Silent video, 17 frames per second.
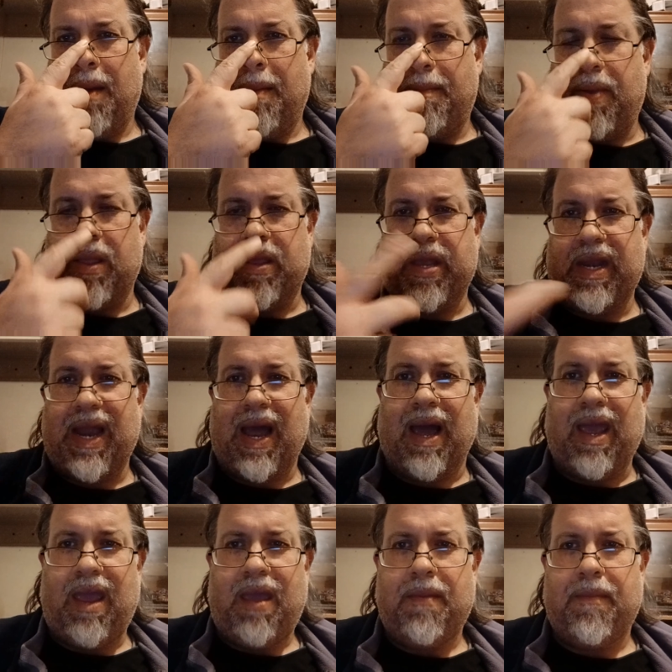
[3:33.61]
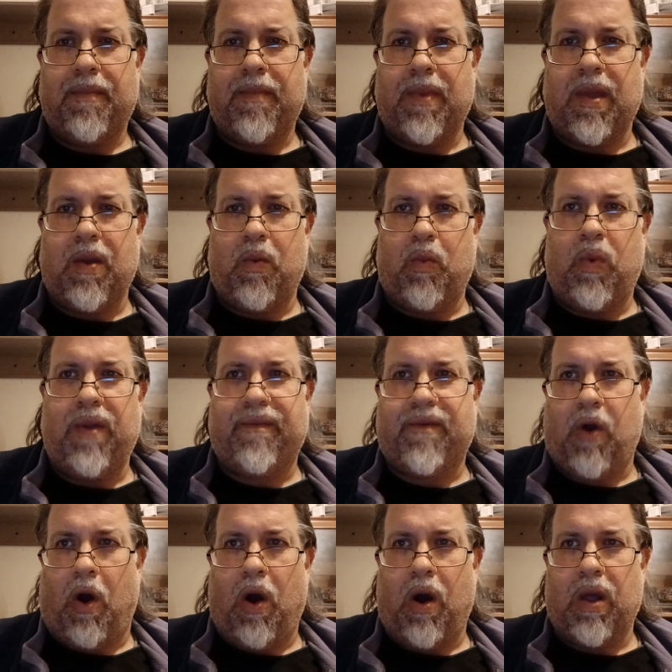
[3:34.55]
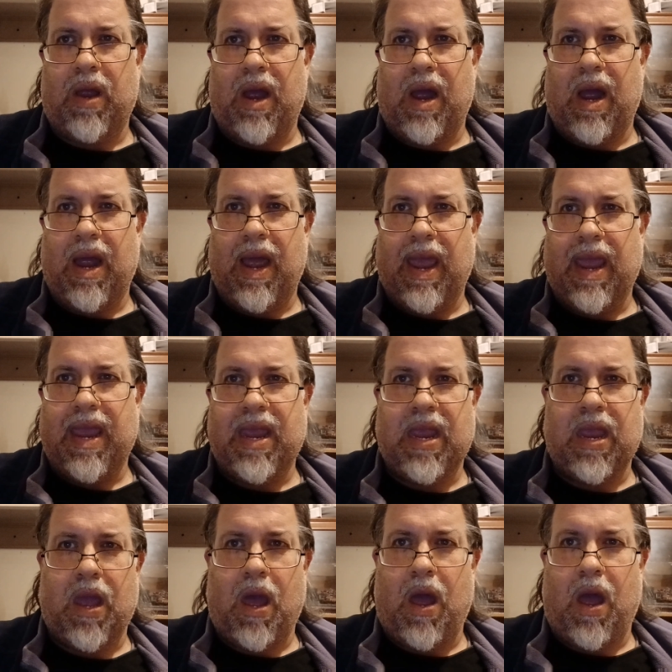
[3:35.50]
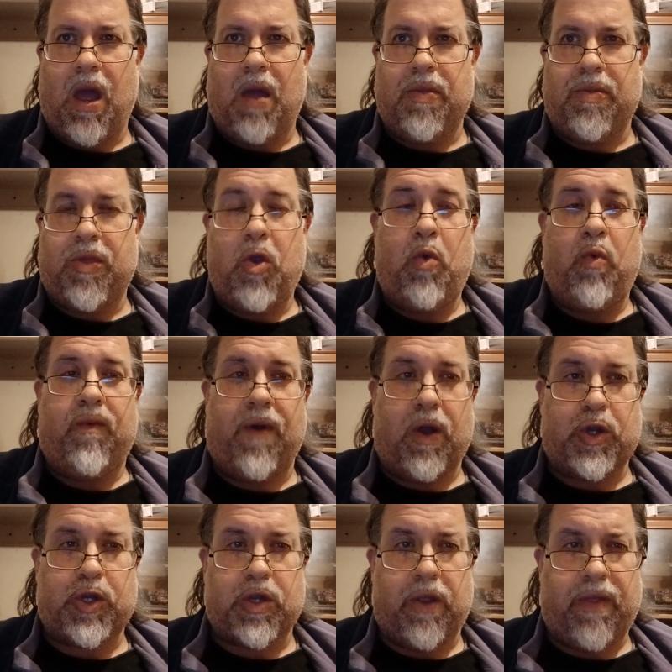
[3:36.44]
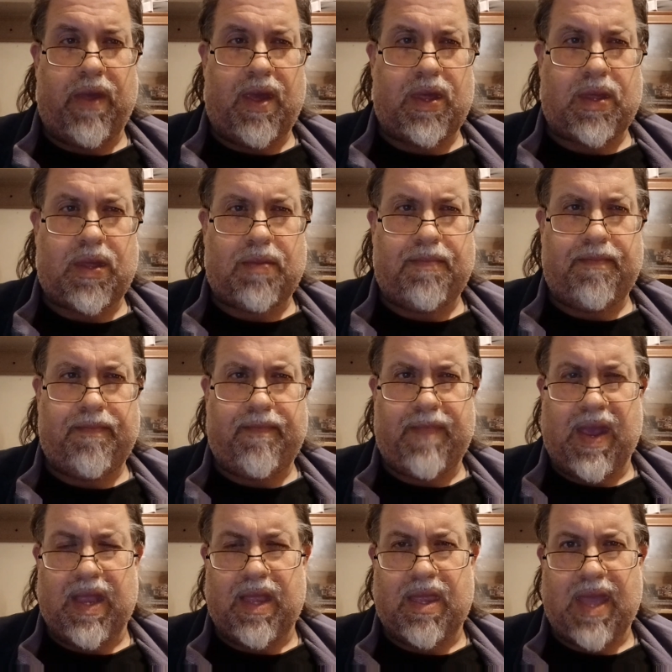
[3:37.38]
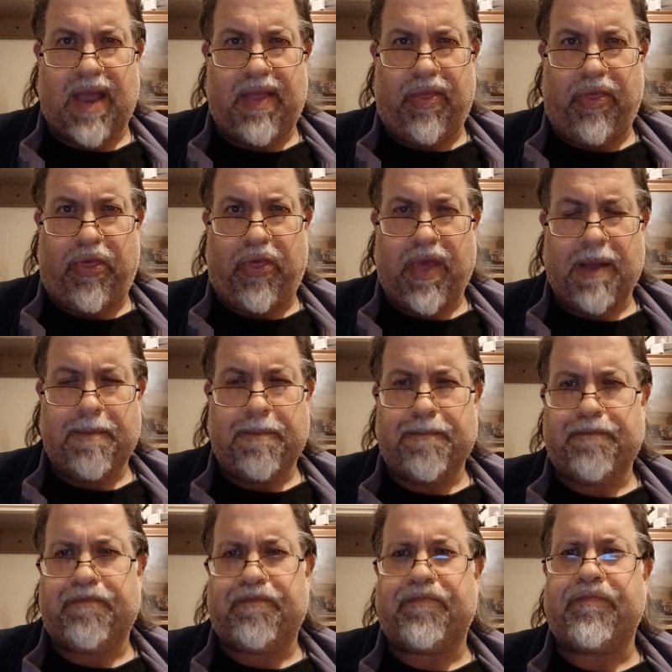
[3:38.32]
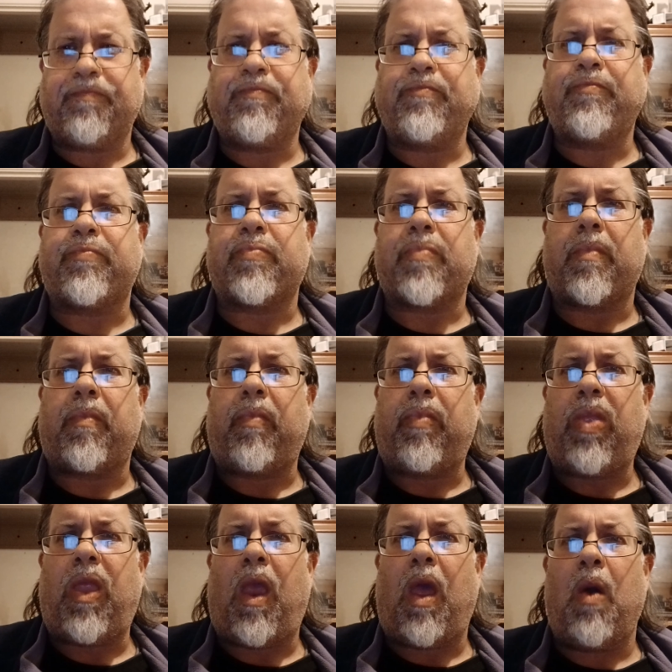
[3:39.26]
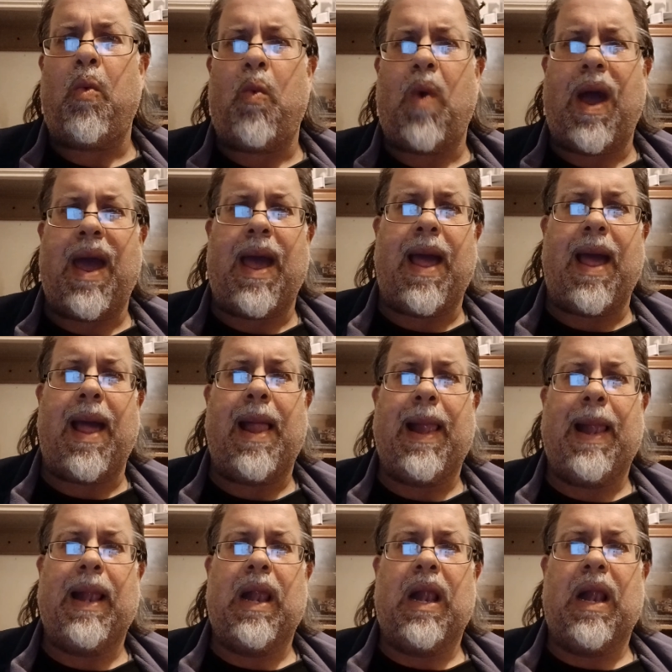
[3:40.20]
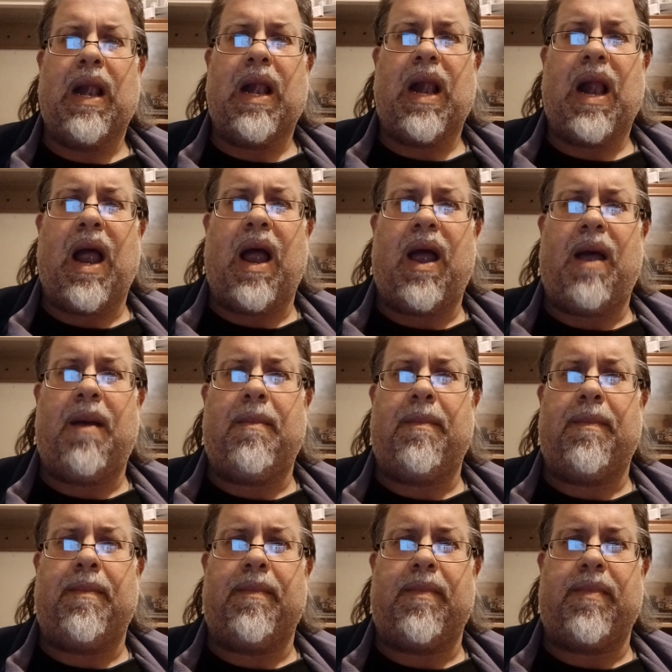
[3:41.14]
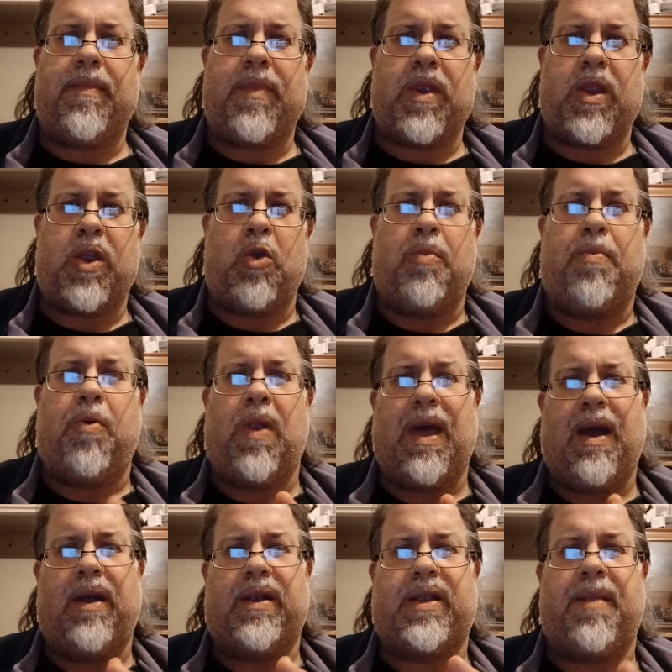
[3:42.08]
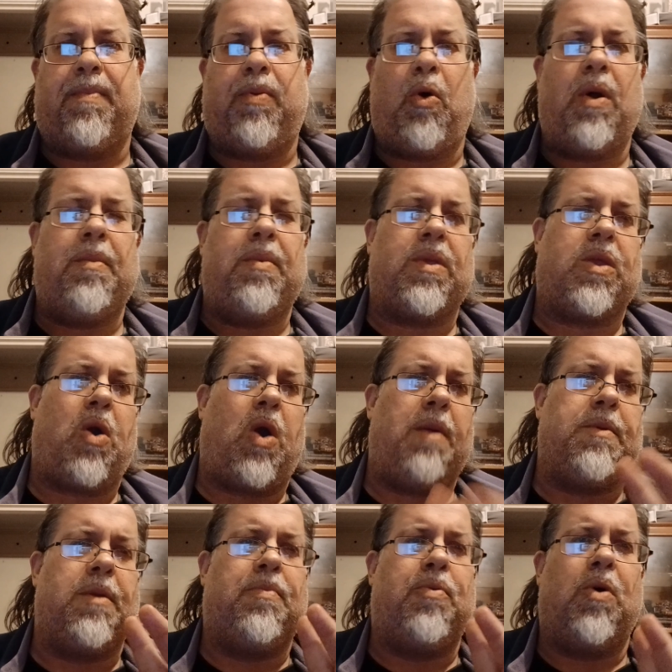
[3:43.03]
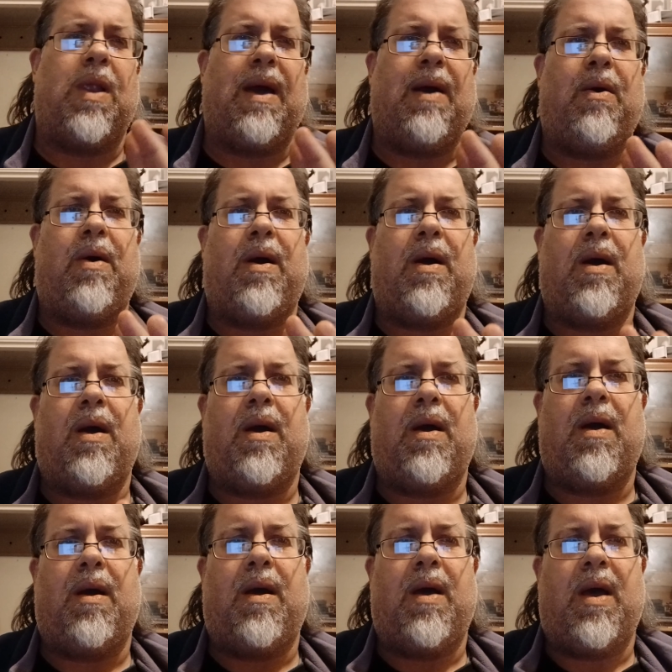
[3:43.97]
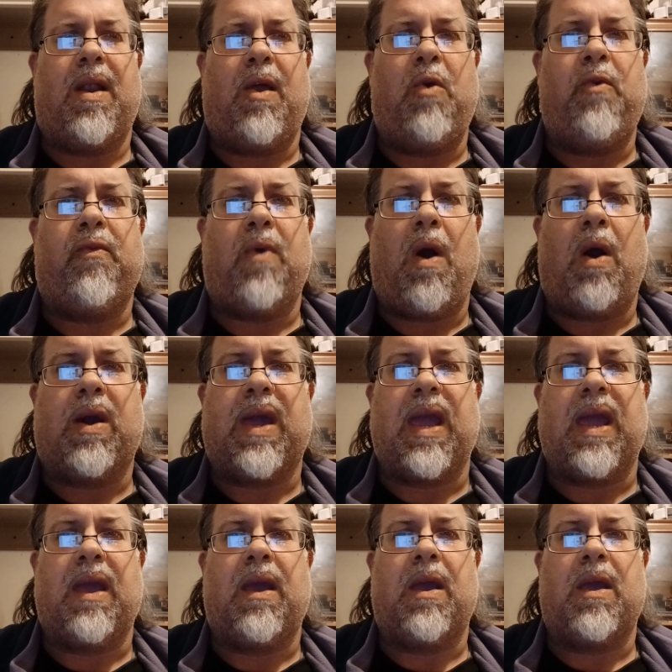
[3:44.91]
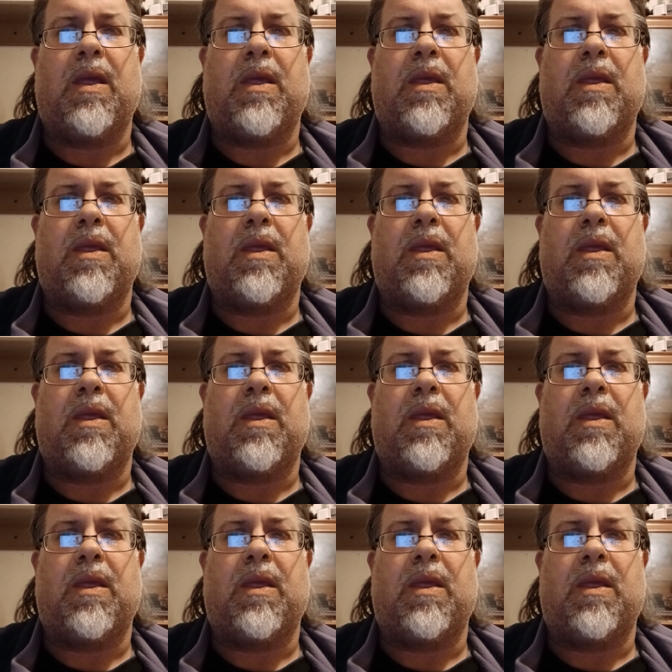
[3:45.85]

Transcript: But today, we've got a new version of this in 10th, where you pull out a deployment type, you pull out an overarching